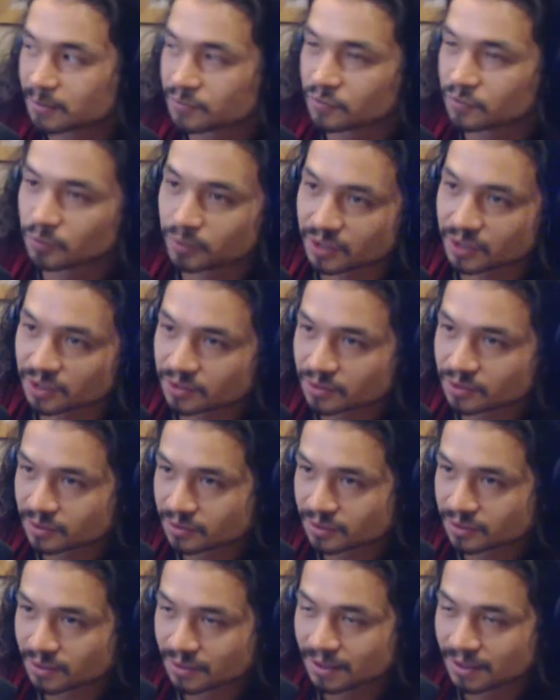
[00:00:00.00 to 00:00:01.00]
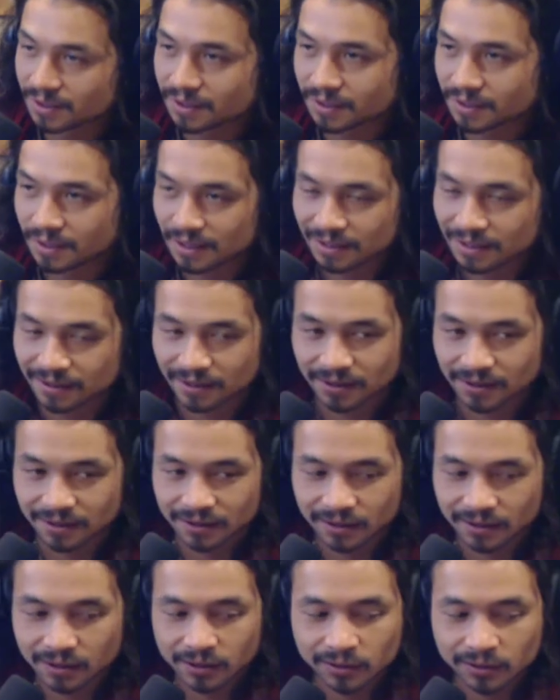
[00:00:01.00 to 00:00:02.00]
for peace, and
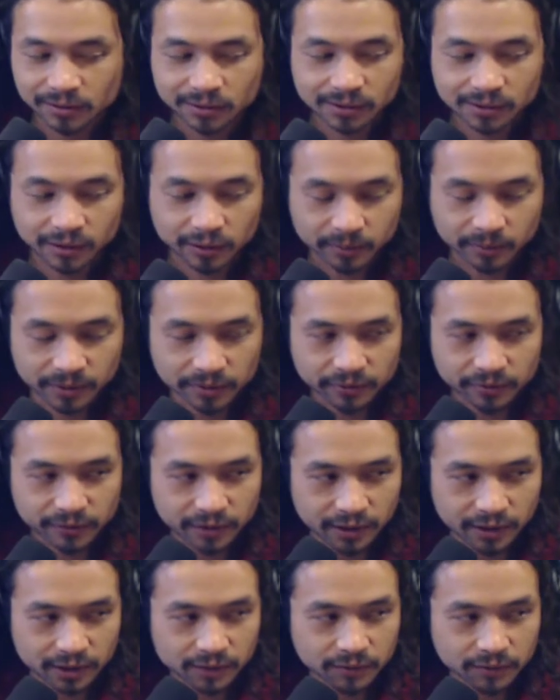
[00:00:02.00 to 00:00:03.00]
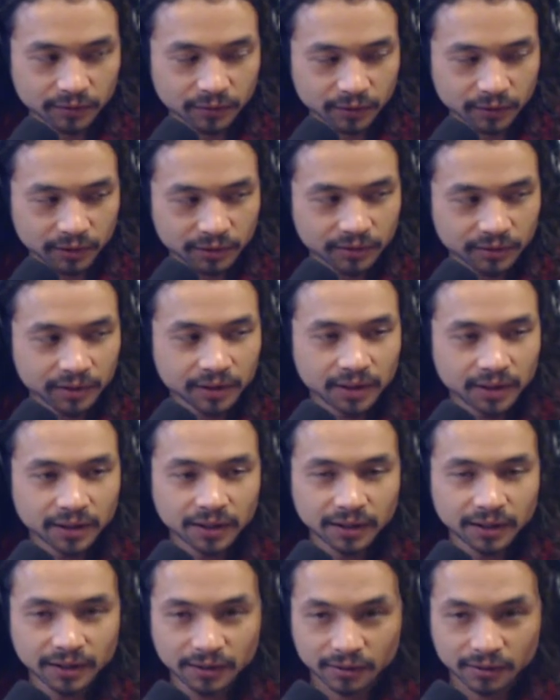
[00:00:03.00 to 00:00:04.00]
then here's a little bit of philosophy for you.
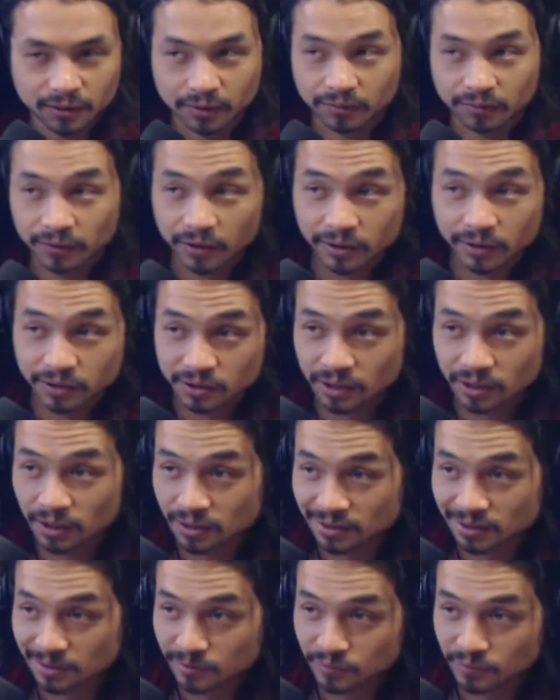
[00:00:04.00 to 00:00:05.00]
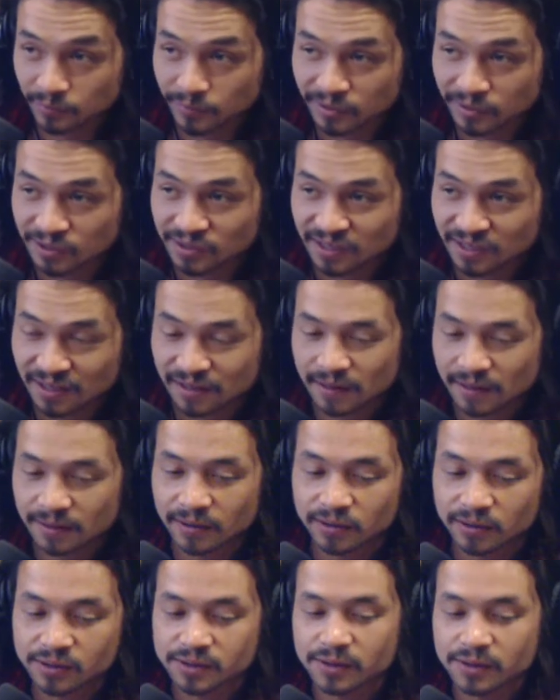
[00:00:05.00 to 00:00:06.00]
The various concepts for peace, and then
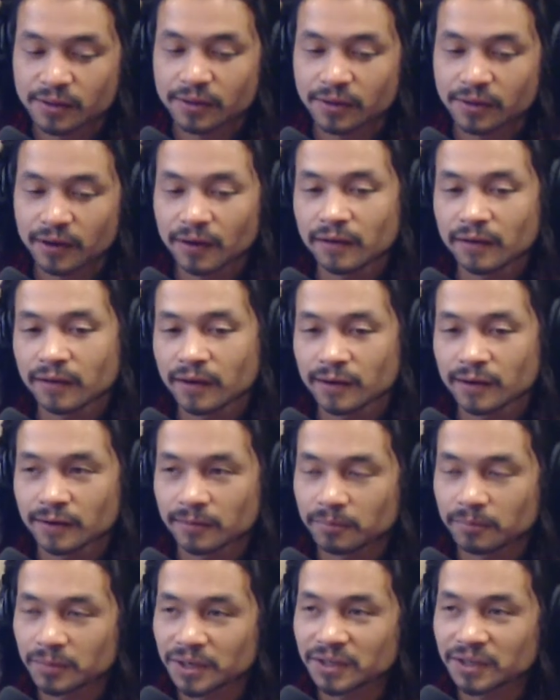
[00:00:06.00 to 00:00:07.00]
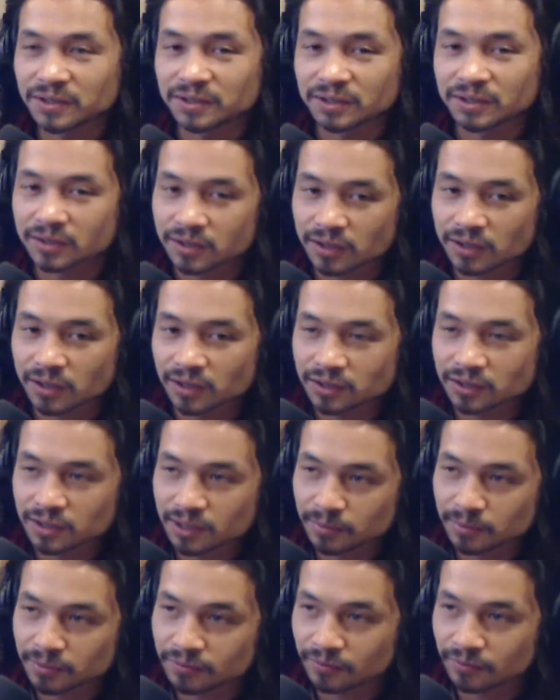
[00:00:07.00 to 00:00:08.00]
there's the thing that peace is a
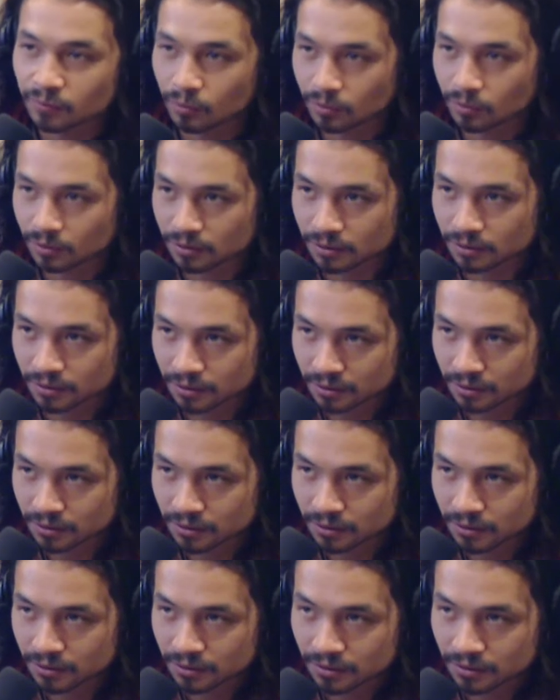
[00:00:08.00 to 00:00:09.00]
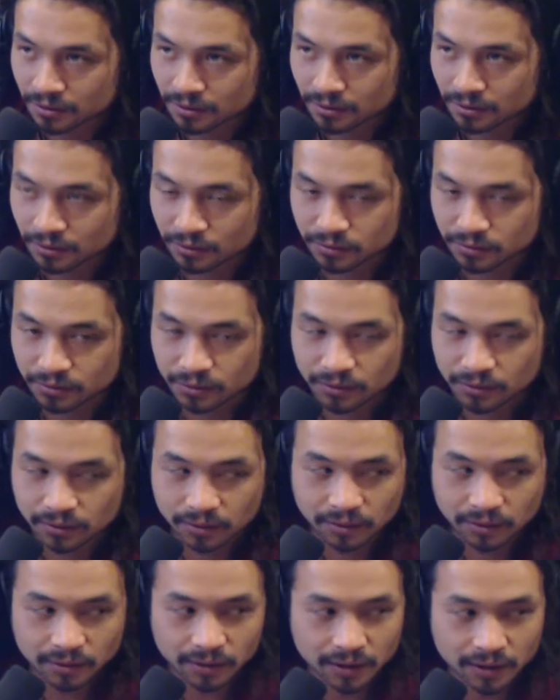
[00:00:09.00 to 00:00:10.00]
concept for. There's the
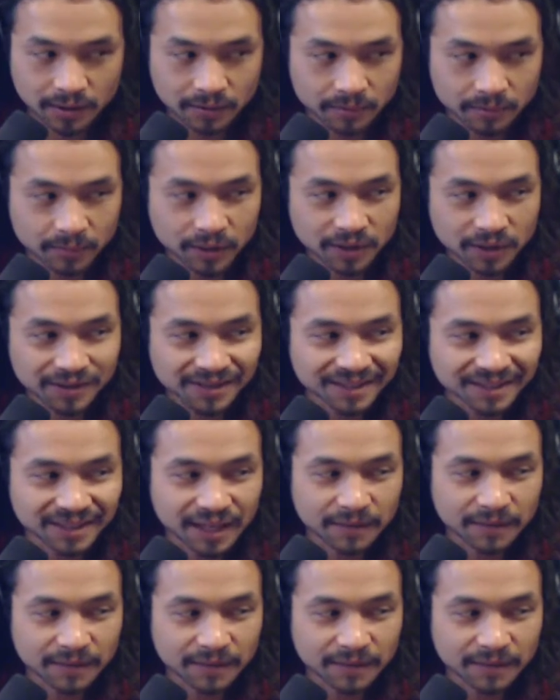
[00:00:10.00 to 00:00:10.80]
thing that peace is a